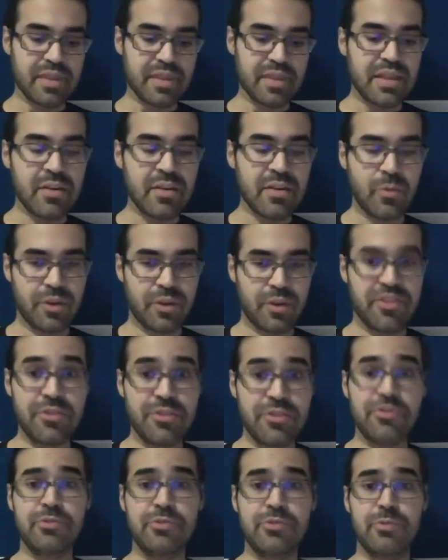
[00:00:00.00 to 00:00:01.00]
where the
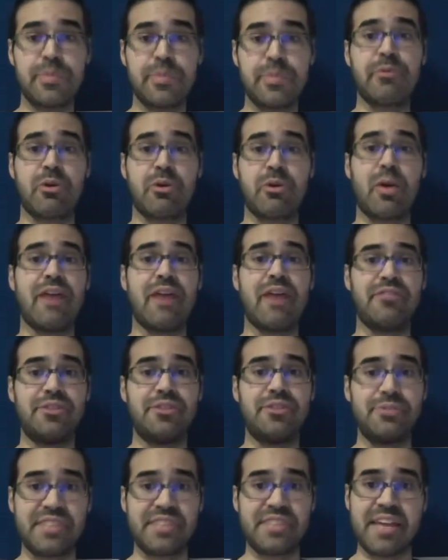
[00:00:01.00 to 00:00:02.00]
users would be required to
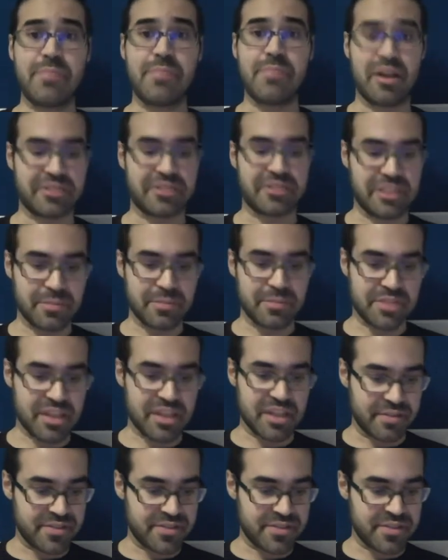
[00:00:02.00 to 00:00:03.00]
do sandboxing
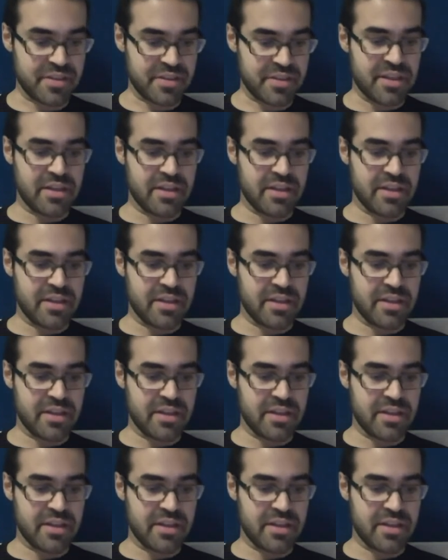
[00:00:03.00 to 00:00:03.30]
themselves,